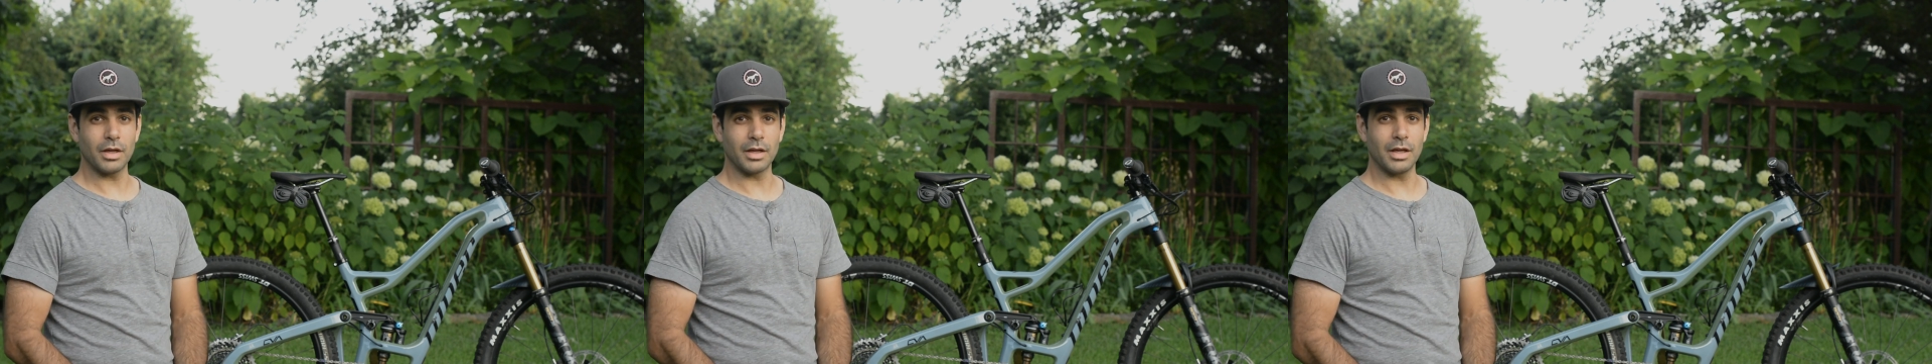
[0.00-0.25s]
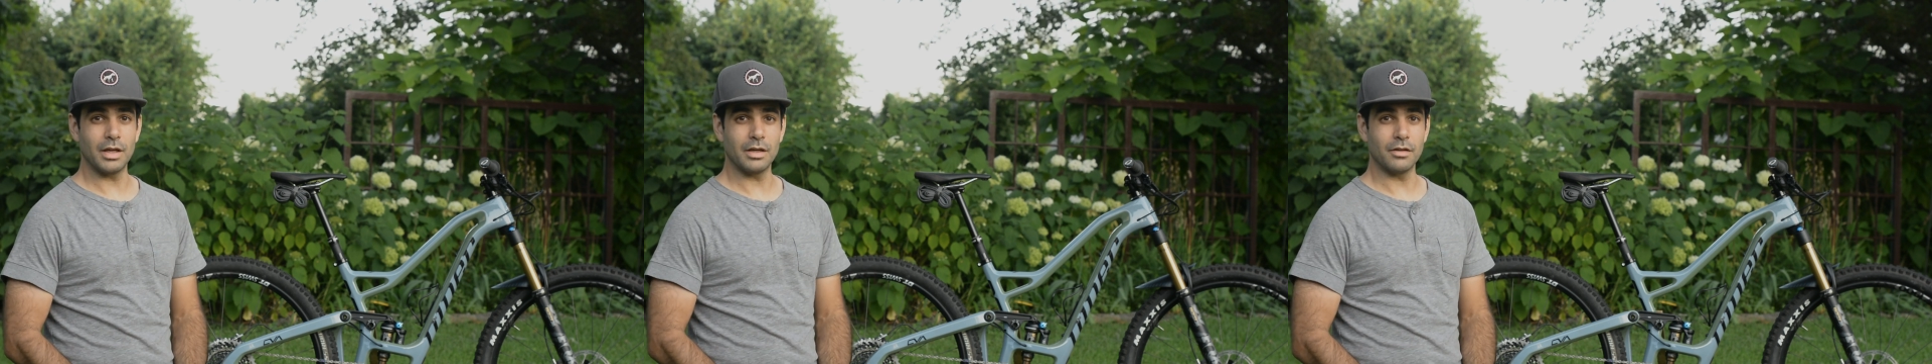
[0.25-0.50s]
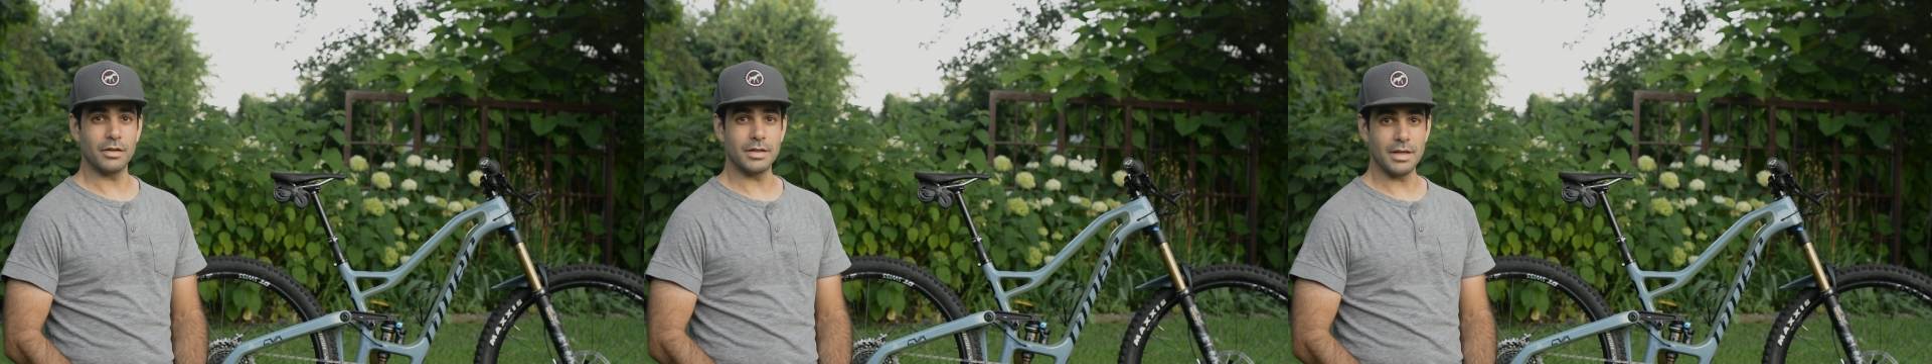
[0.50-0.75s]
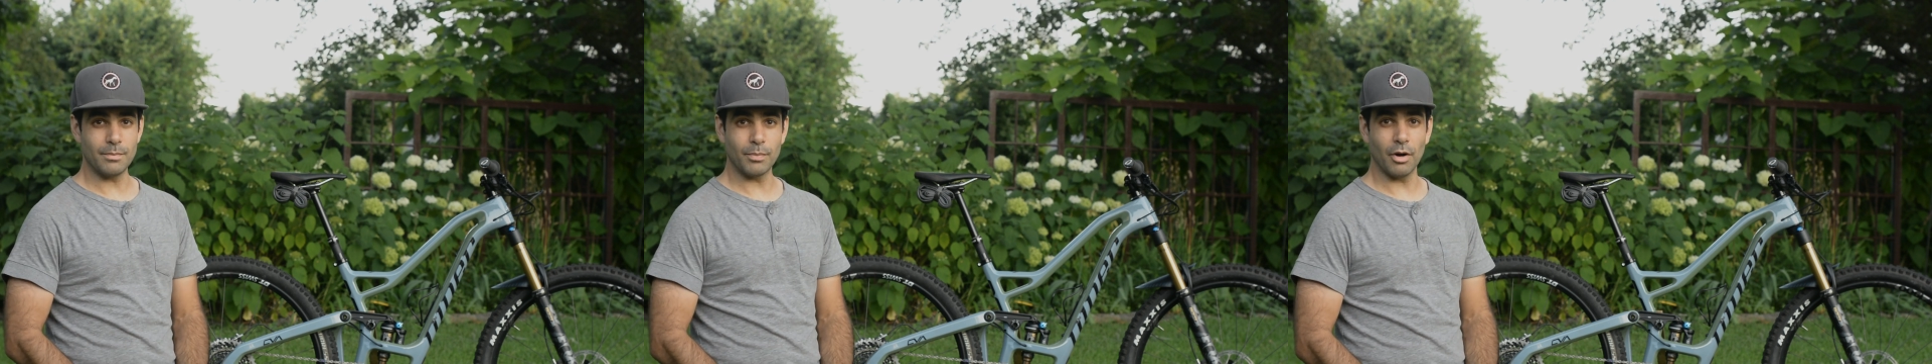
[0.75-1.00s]
and get into the
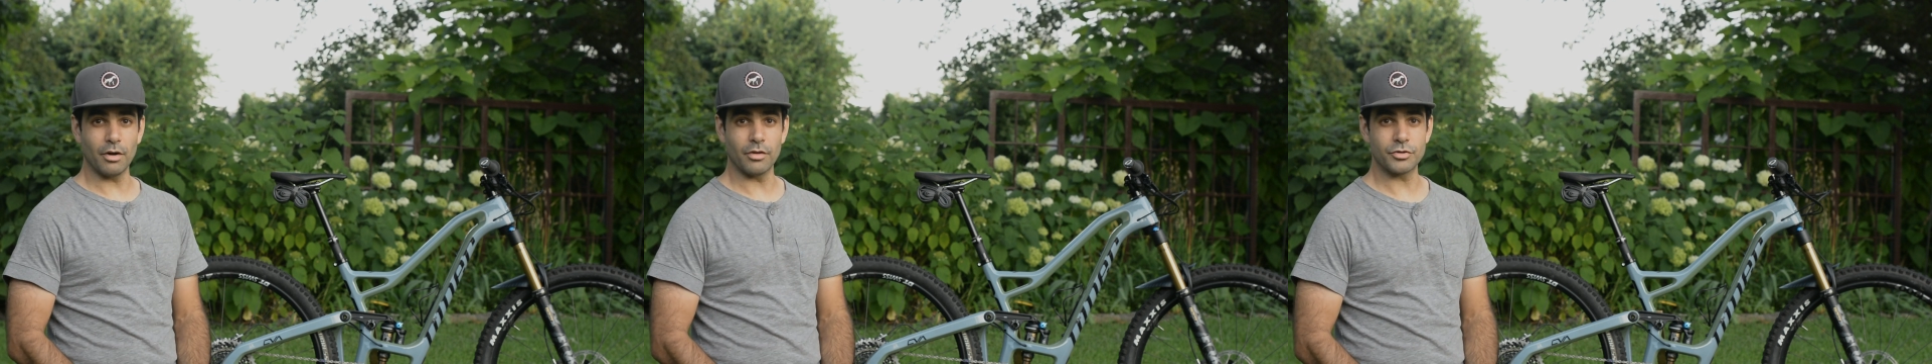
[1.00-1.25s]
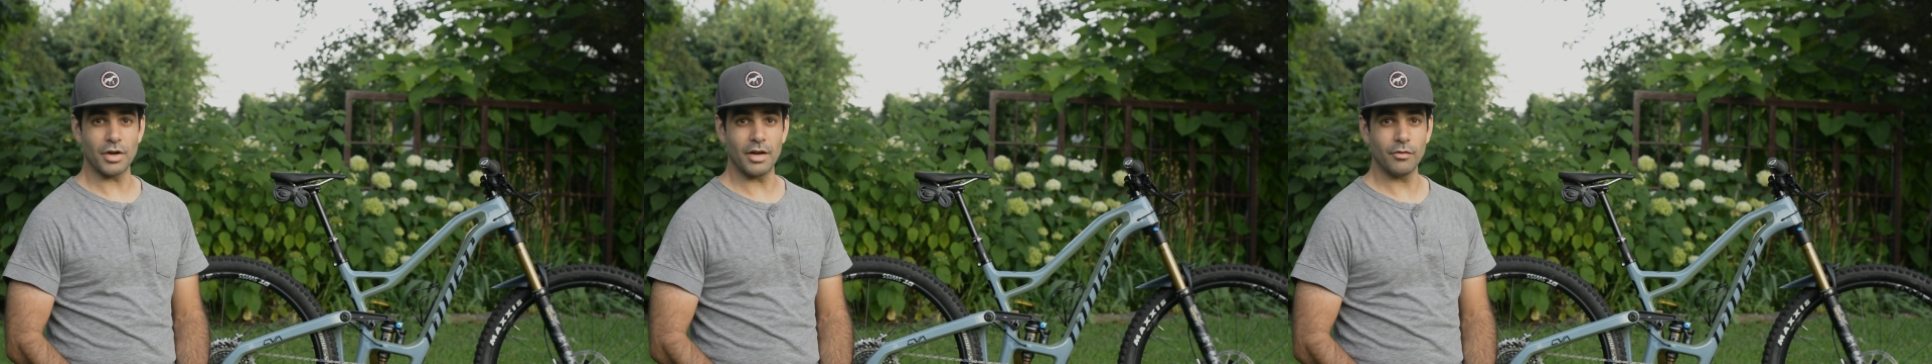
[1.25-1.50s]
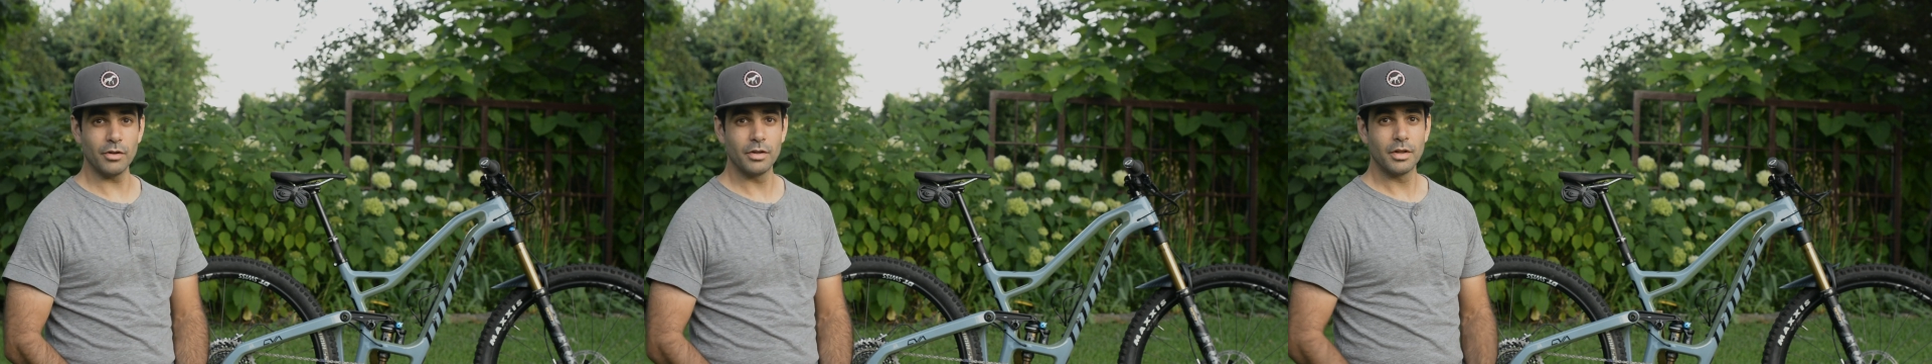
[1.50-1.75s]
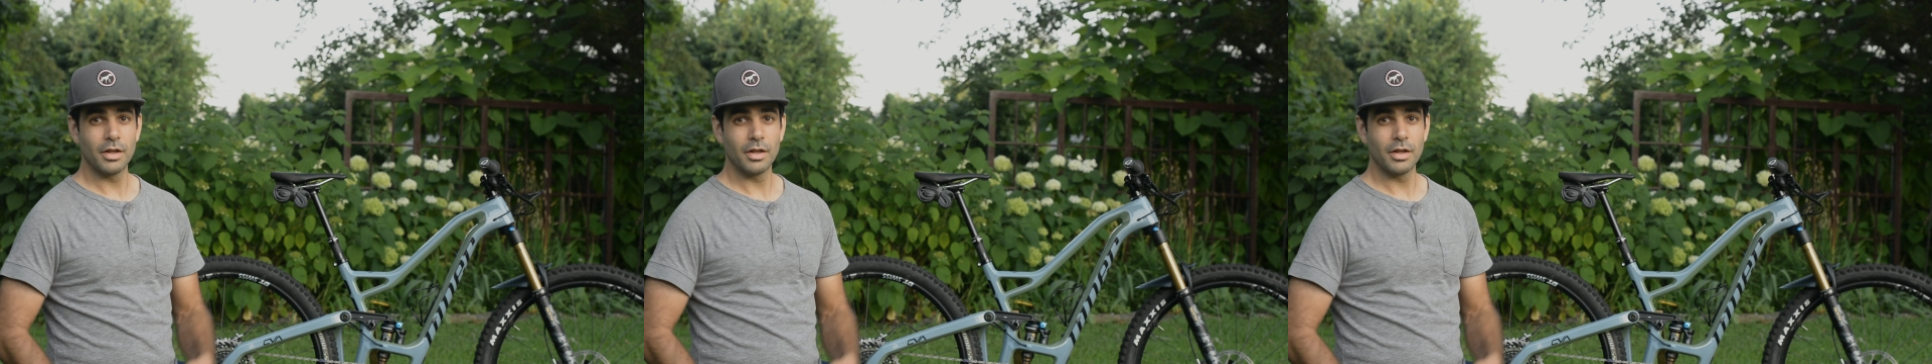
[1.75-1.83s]
deep part of the travel,